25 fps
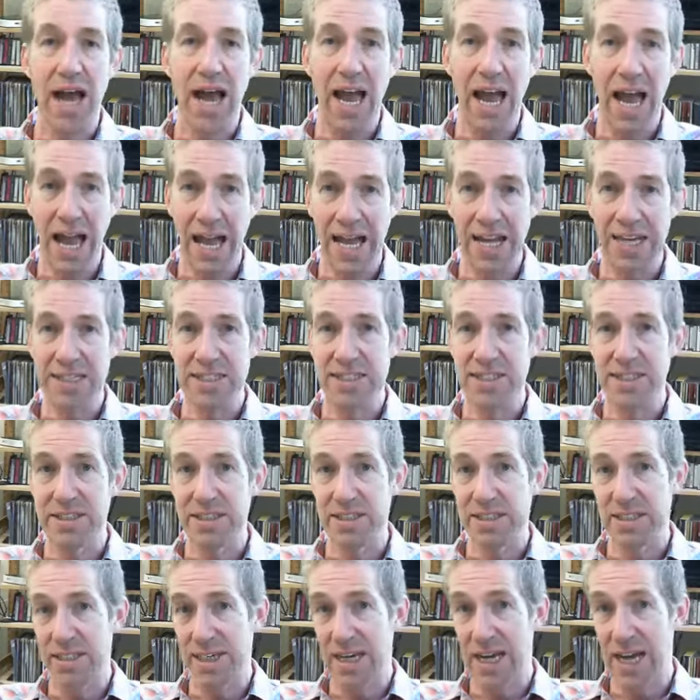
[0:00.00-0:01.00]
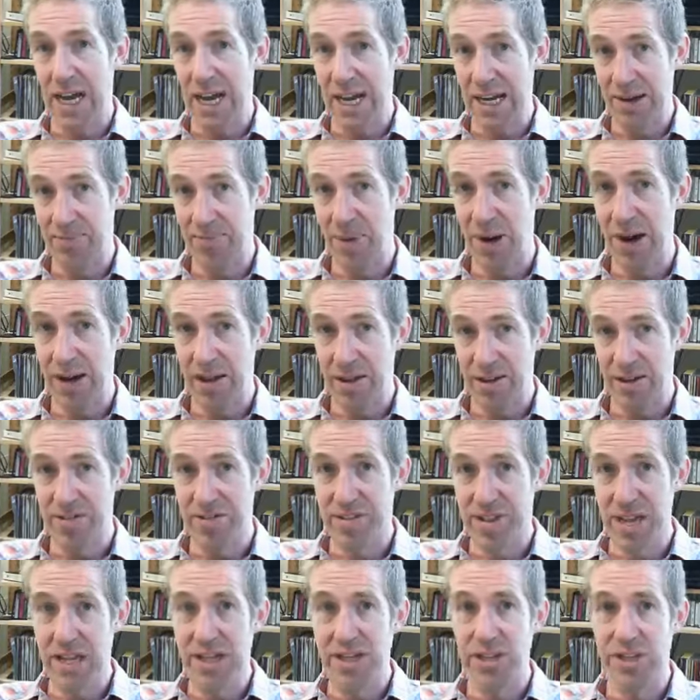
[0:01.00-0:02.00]
and by
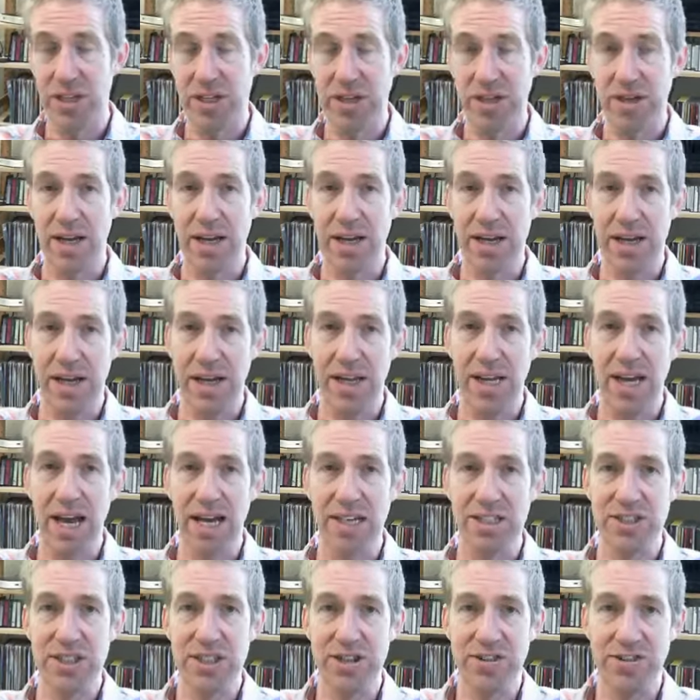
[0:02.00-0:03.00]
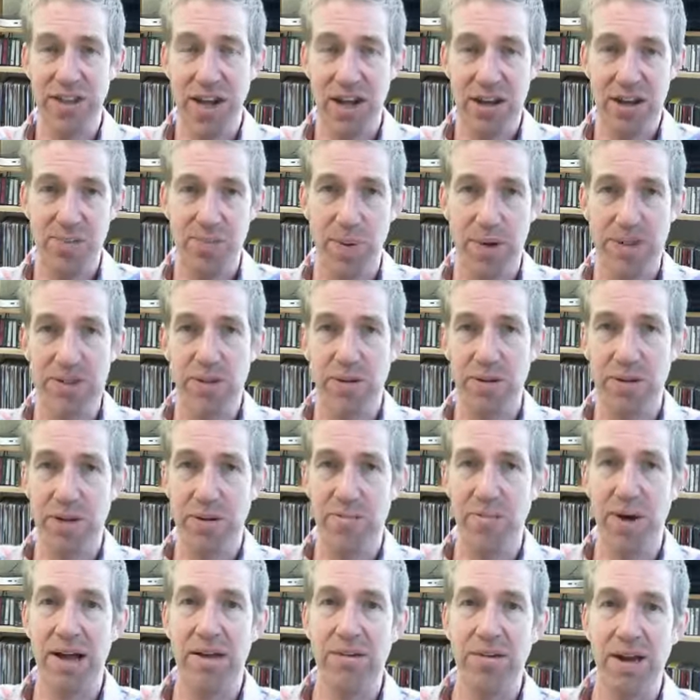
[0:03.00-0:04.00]
extension, he actually starts by talking
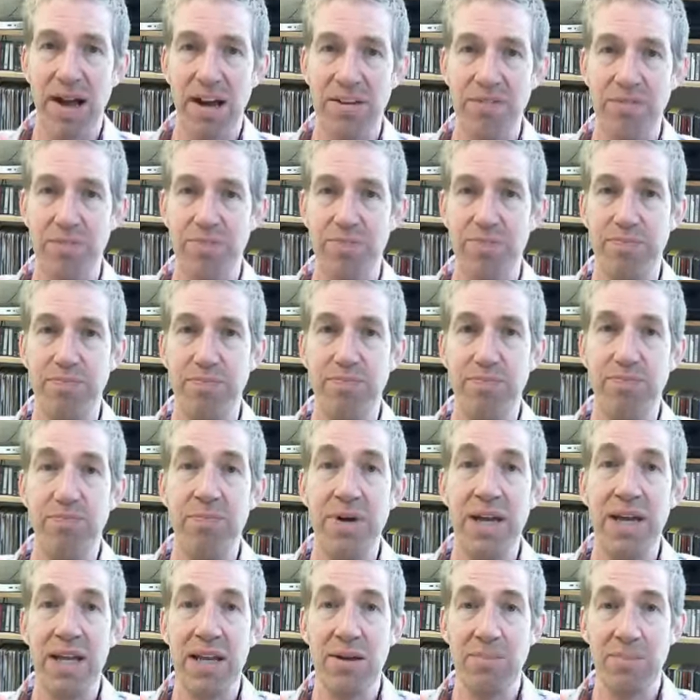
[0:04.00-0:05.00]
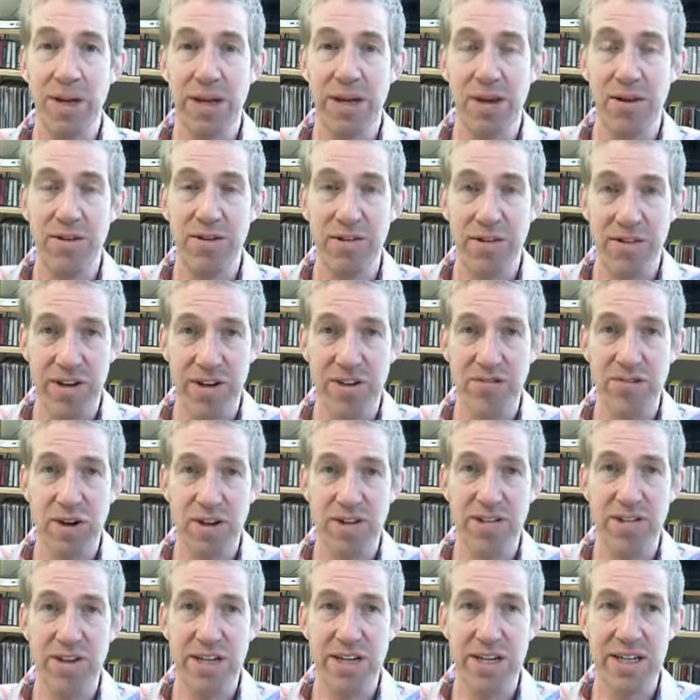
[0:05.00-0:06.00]
about life merely because he's
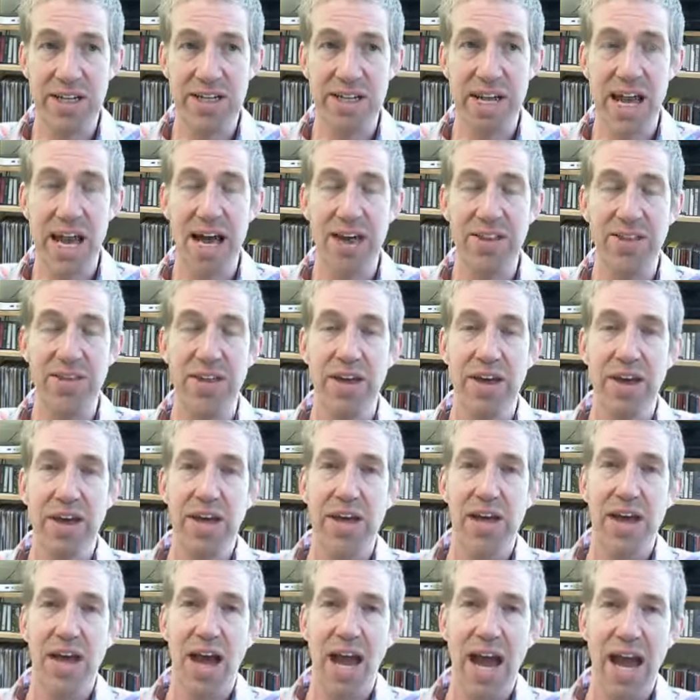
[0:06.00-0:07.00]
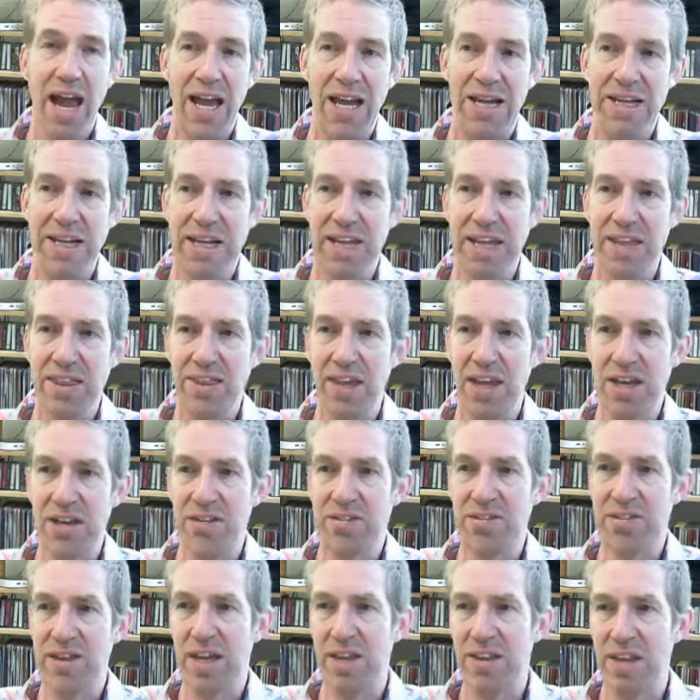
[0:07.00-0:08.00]
interested in death, and he
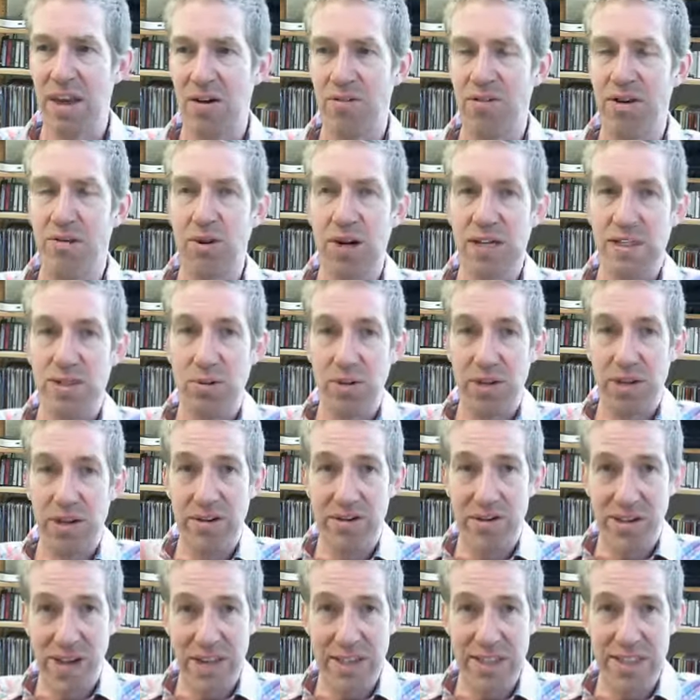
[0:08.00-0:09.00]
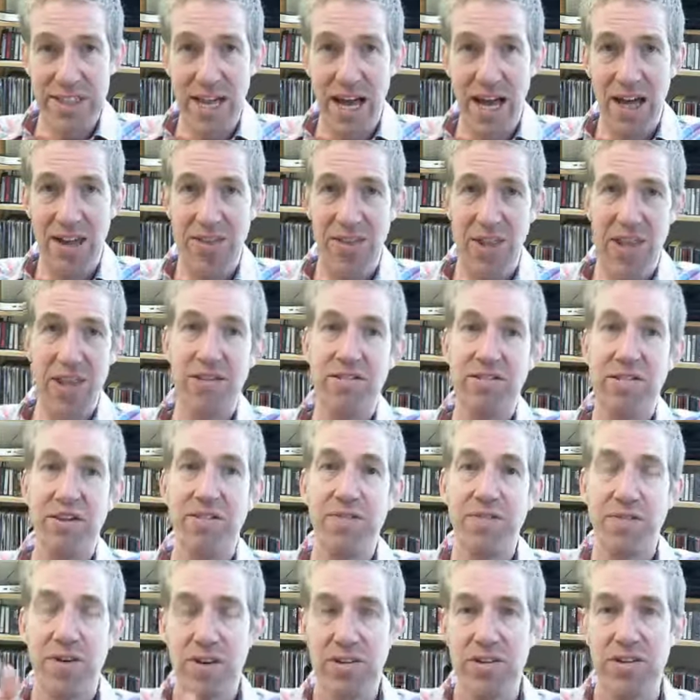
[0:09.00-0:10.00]
thinks that the only way to understand death is to
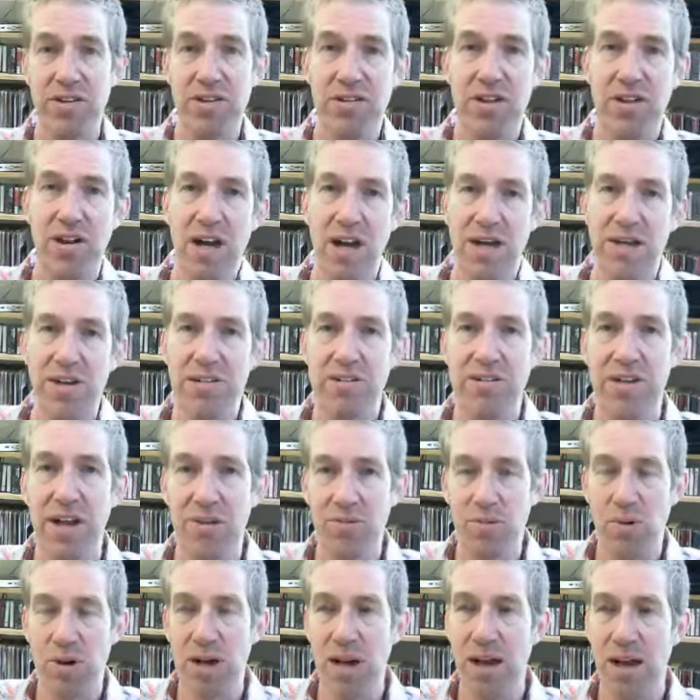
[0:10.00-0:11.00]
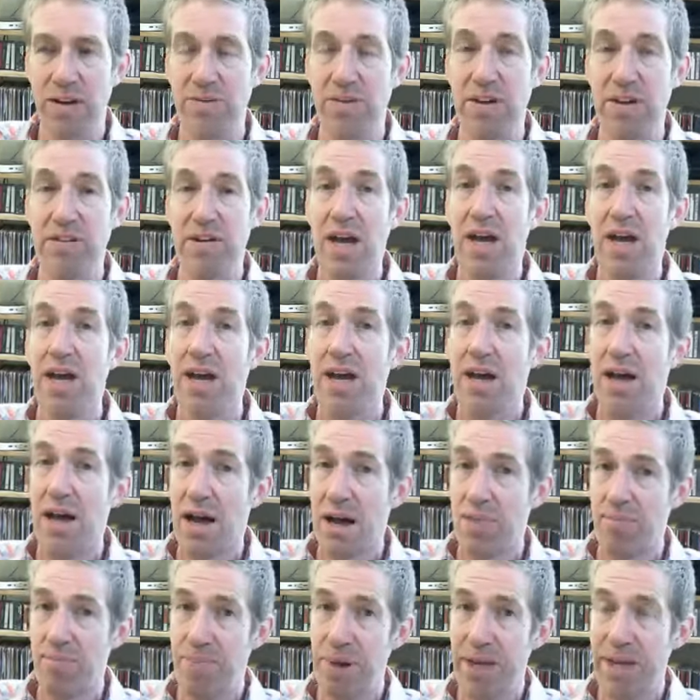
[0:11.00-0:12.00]
first understand what life is.
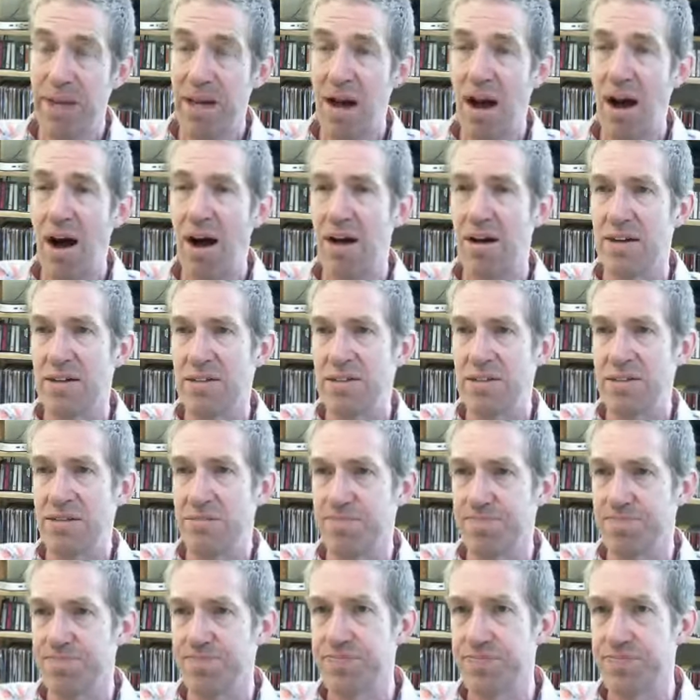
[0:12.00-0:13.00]
Because